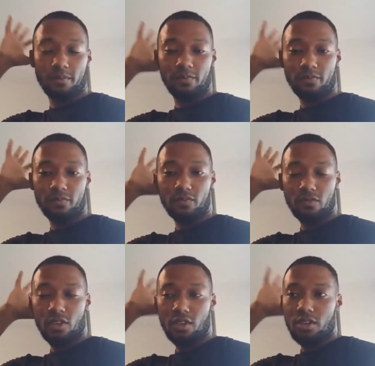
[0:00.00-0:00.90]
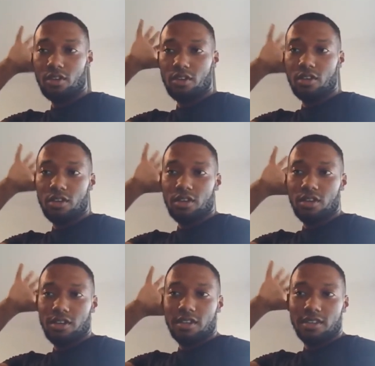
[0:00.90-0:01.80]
Nobody speaks.